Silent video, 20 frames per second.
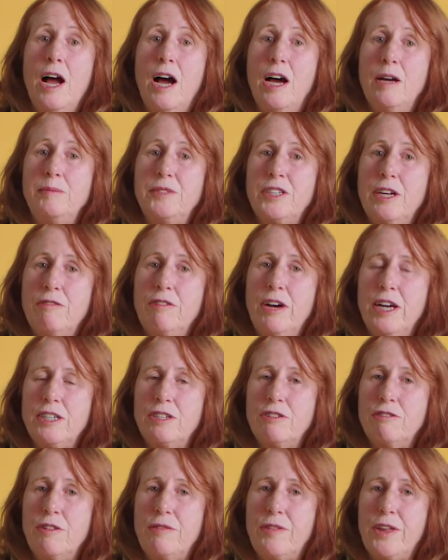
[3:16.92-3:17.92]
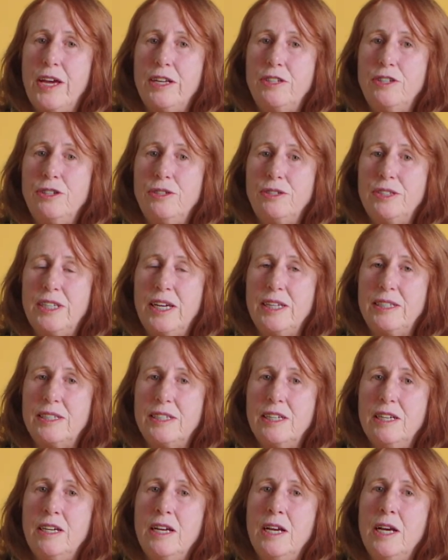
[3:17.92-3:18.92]
I'm director of that new
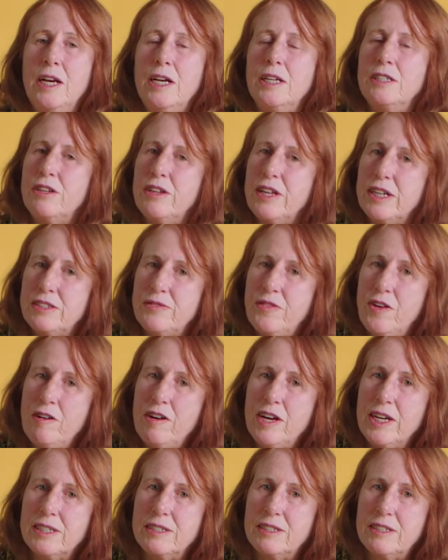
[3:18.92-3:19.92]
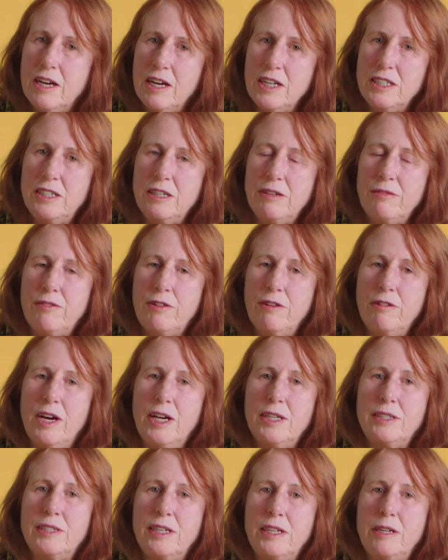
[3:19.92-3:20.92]
centre. So that's very exciting for
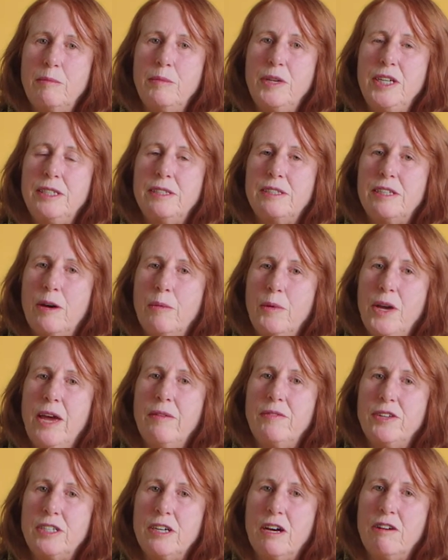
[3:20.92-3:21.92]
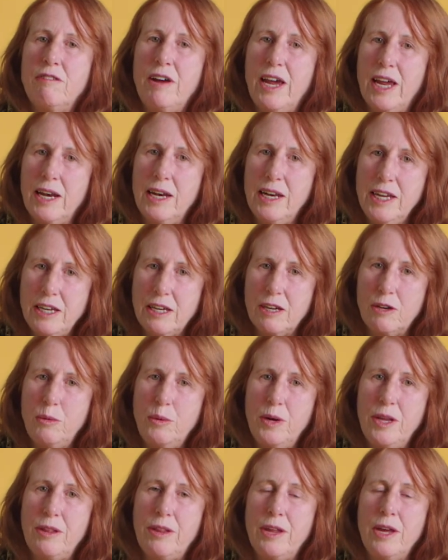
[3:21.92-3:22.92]
us, and it means that we have a direct link
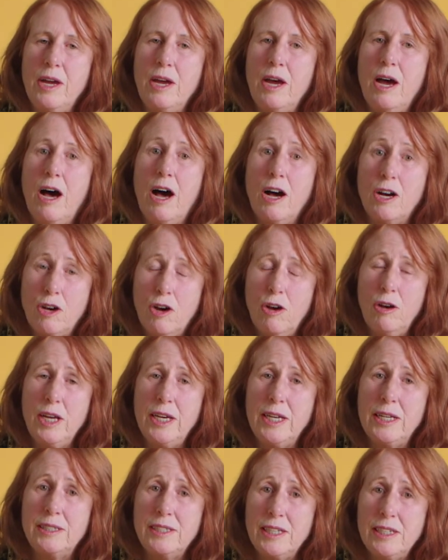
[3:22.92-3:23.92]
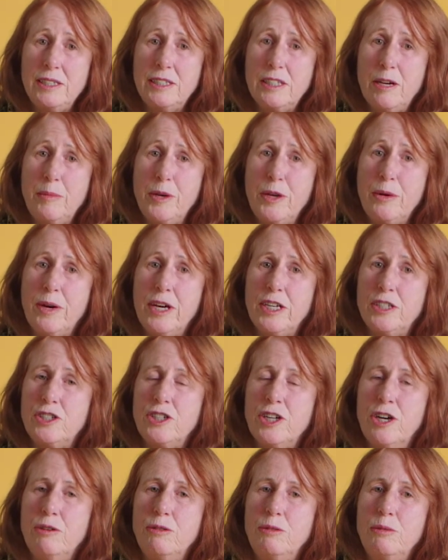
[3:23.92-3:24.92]
with our colleagues in
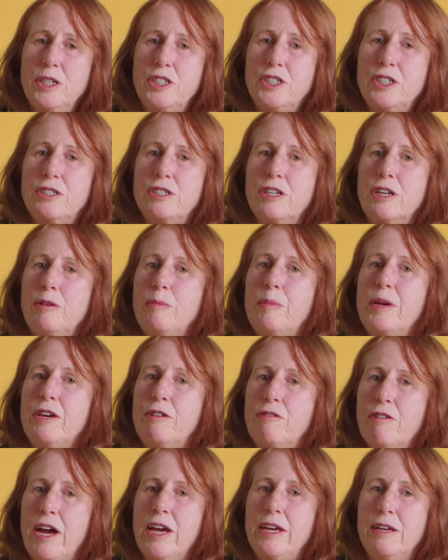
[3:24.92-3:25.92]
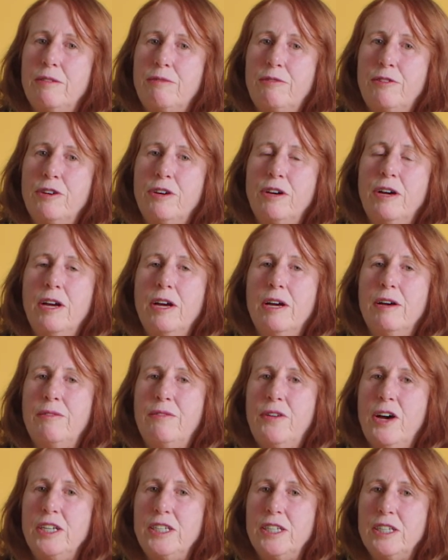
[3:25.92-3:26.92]
WHO, which is going to be great for
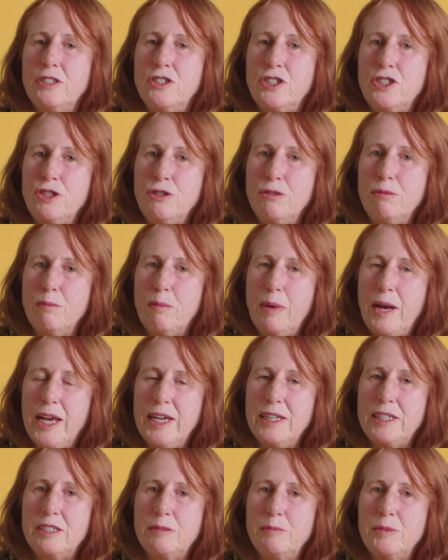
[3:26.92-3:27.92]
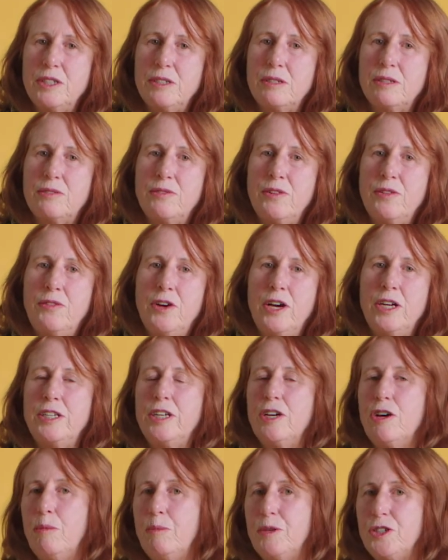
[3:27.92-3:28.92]
finding student placements, for
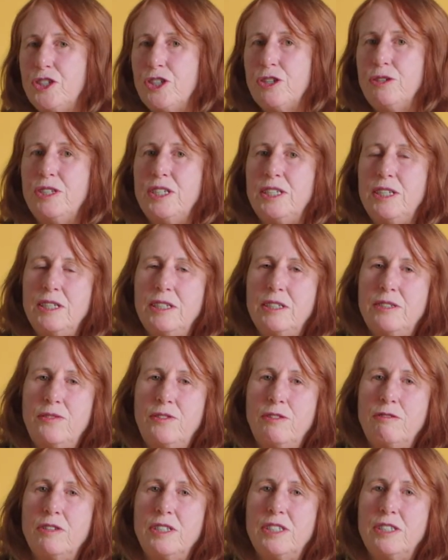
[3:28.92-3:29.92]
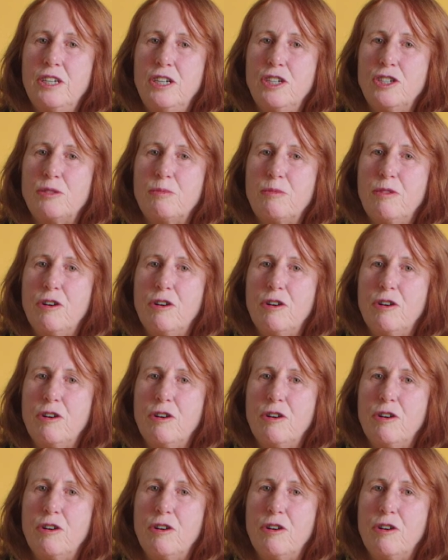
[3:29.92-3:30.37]
finding opportunities for research